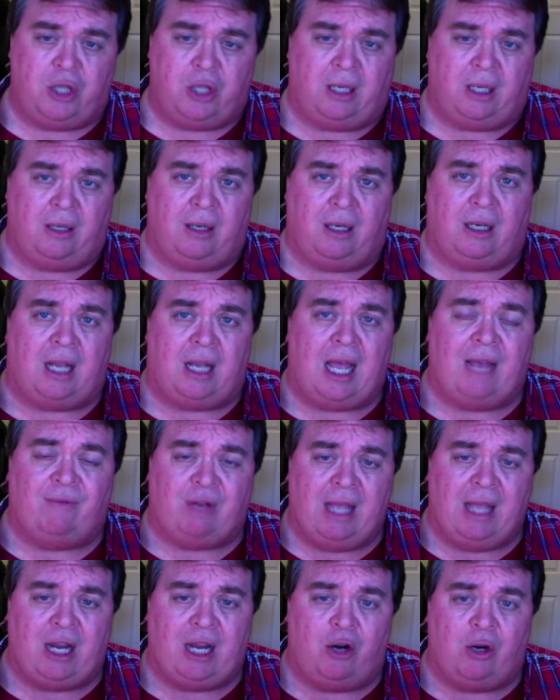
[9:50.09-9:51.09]
that Clive
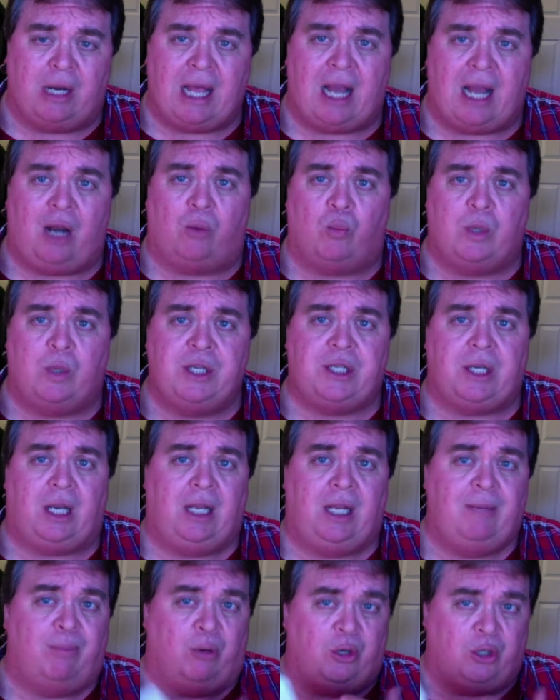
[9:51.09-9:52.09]
Langer and Alan
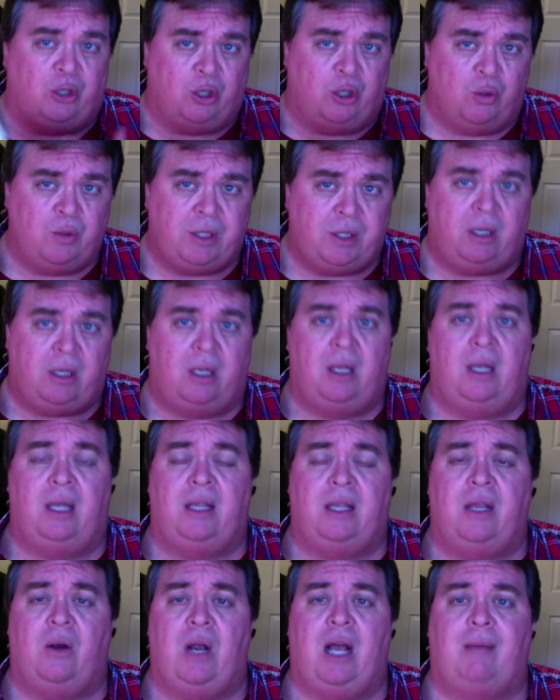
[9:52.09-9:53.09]
Winstanley produced
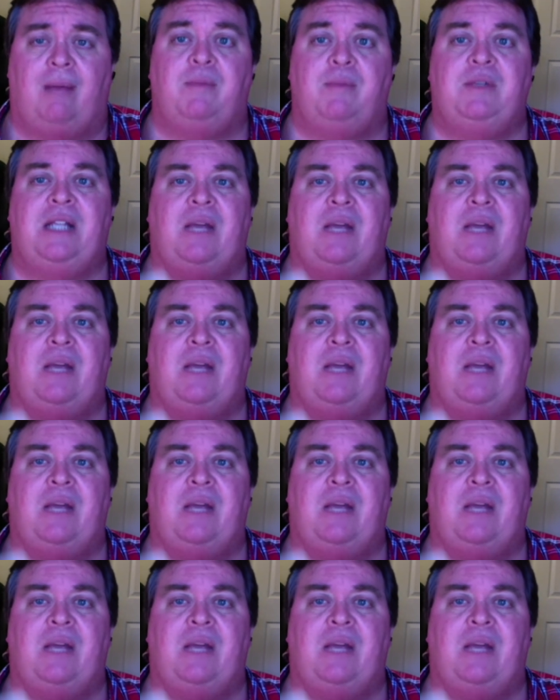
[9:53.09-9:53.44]
their albums?